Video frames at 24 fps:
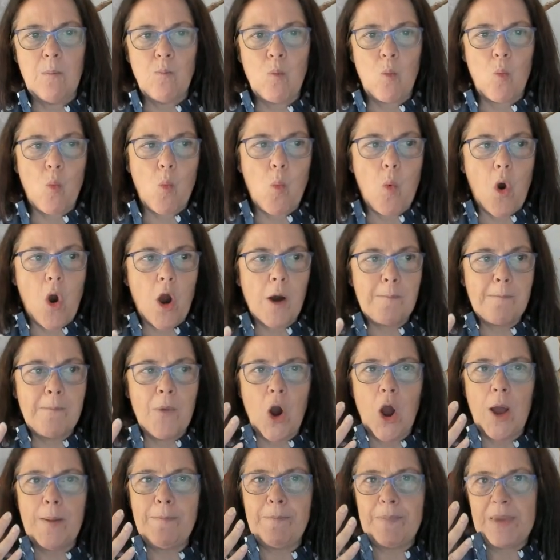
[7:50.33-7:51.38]
what
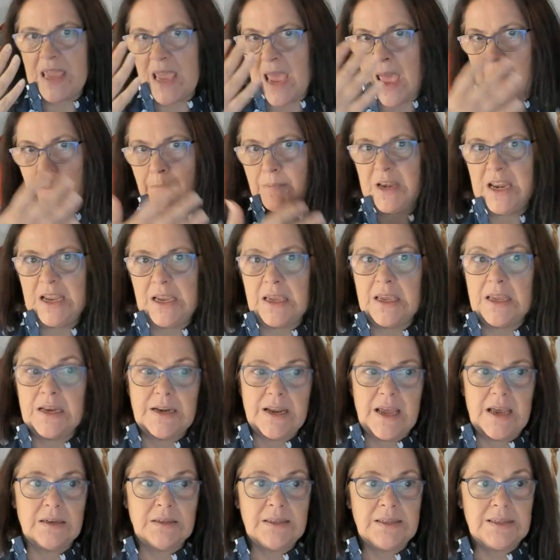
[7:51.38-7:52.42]
might be happening in
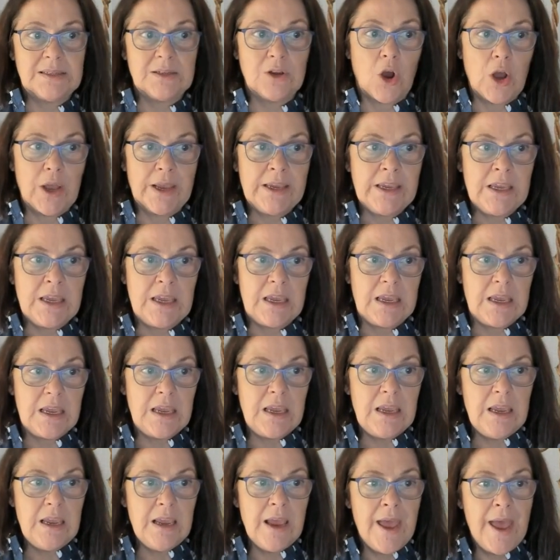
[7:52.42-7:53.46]
our
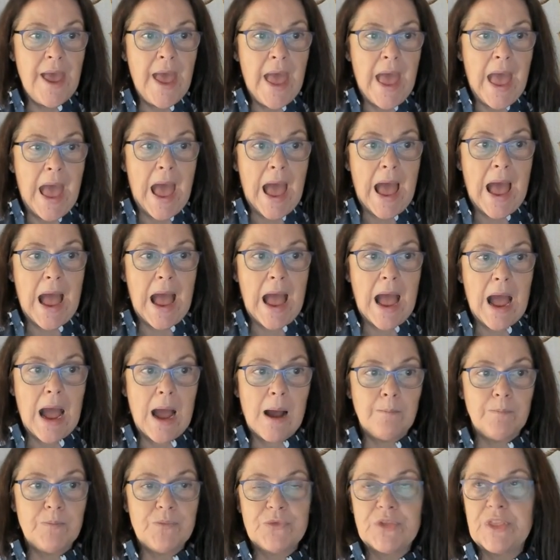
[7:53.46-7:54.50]
psyche
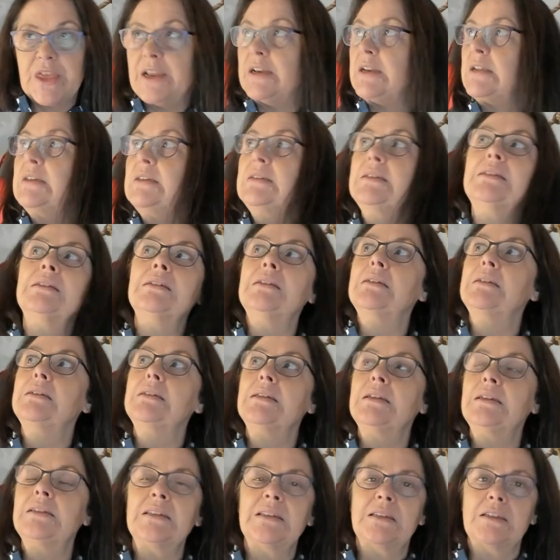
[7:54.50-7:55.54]
that isn't
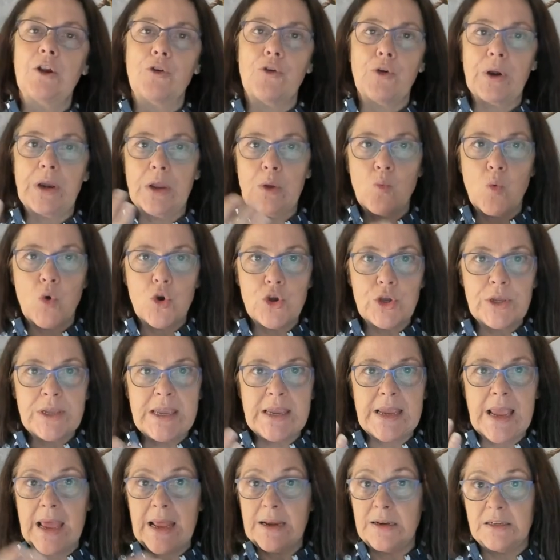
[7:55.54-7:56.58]
necessarily
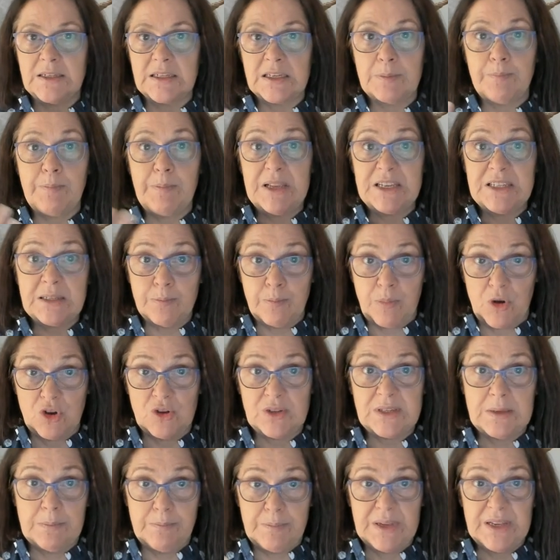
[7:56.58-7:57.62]
working at its best
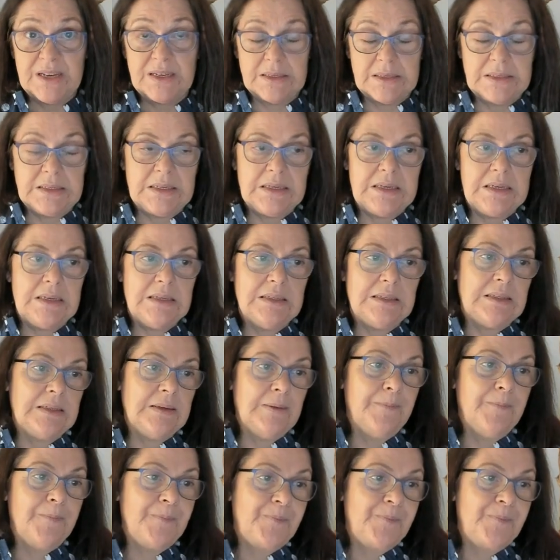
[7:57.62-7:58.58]
possibilities.